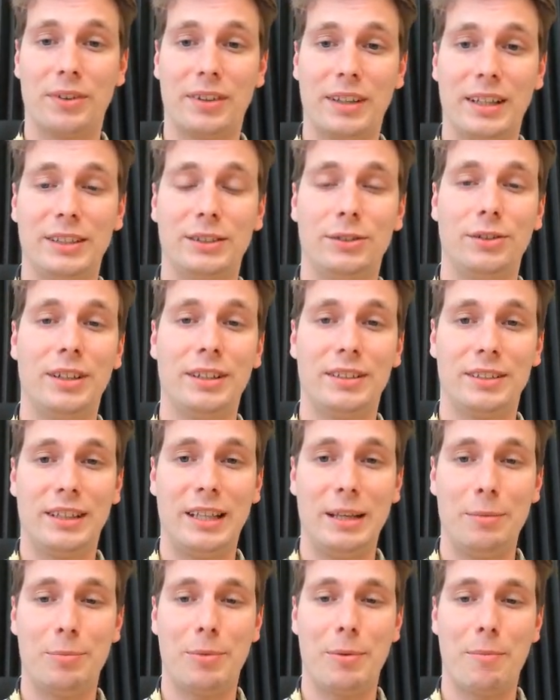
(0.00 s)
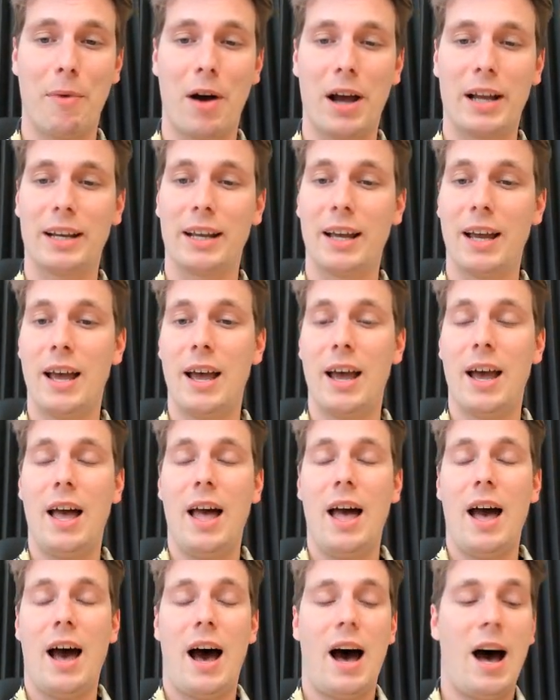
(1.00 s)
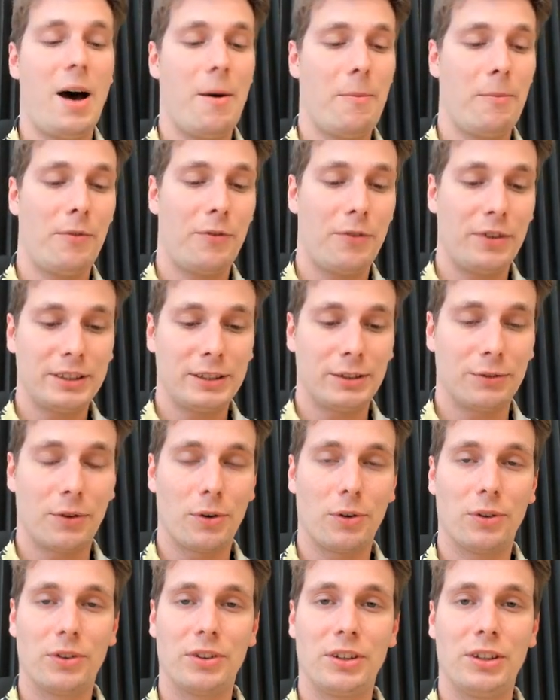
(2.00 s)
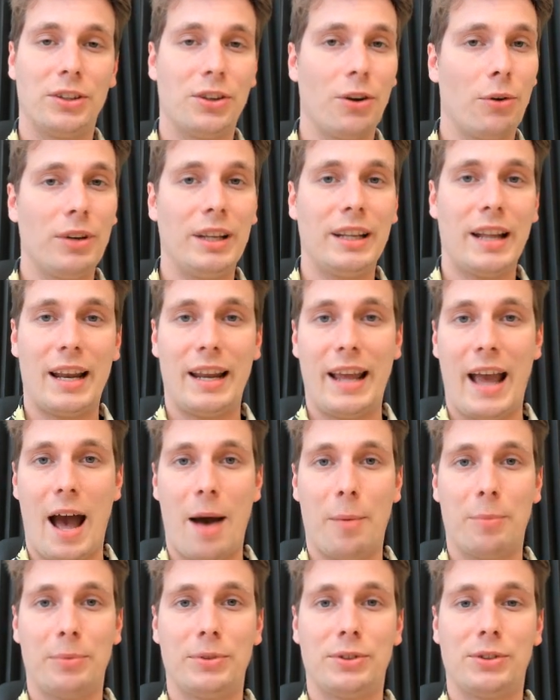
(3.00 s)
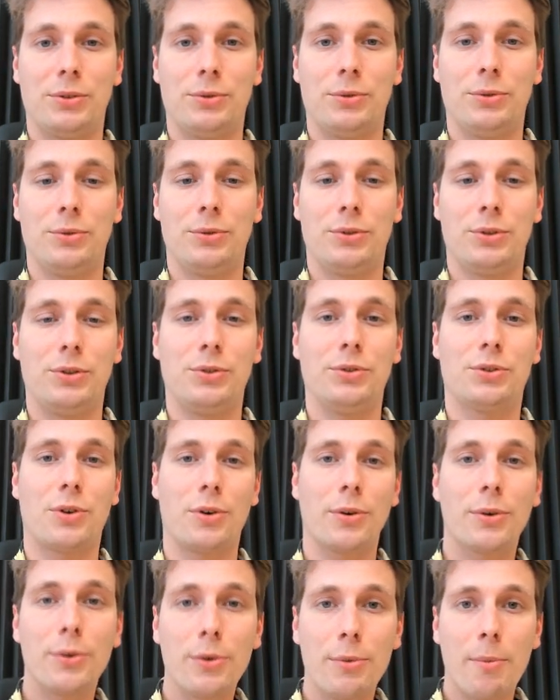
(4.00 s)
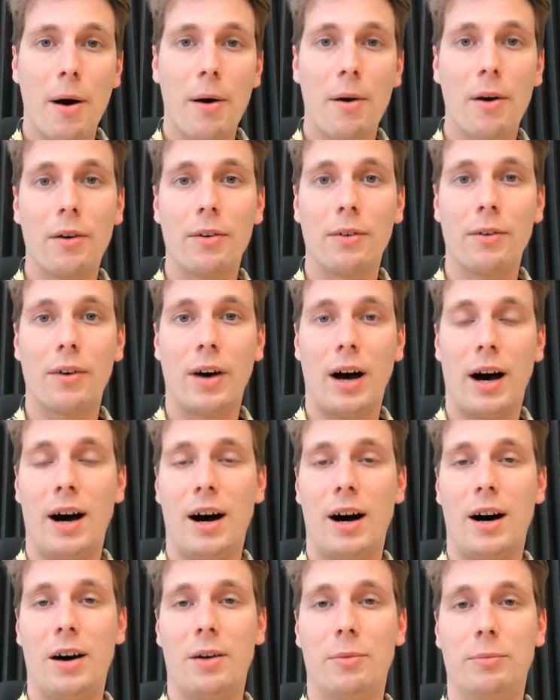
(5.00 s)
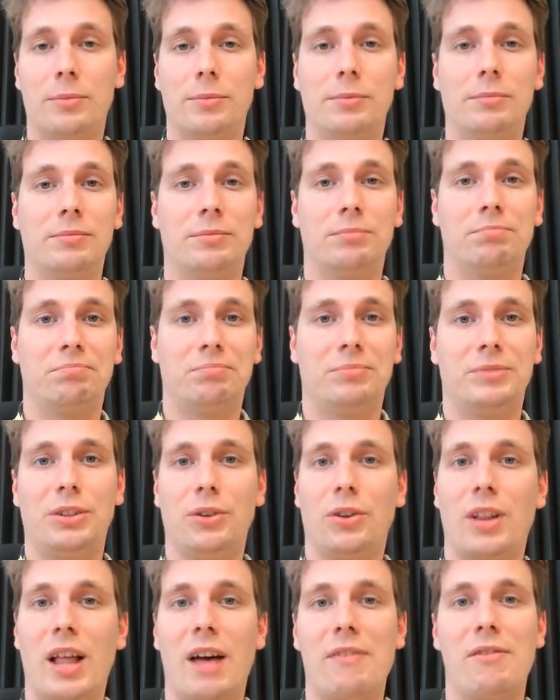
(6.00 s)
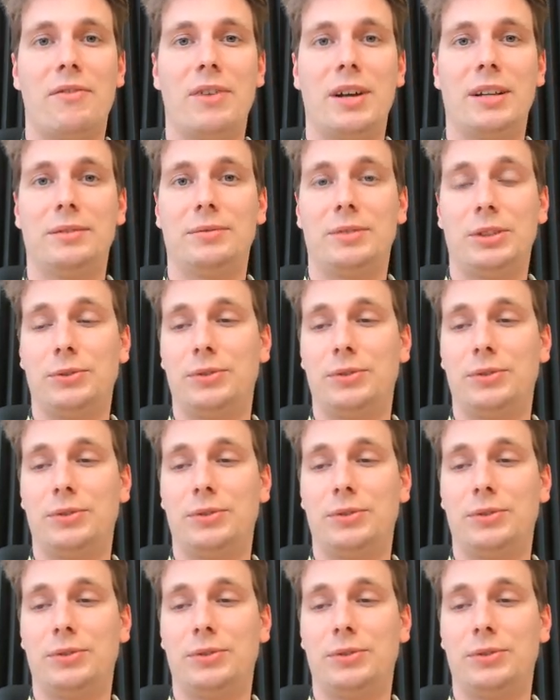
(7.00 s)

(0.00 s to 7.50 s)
things you need to keep in mind. First of all, you don't need any app to use Gokuma. Your live event, you've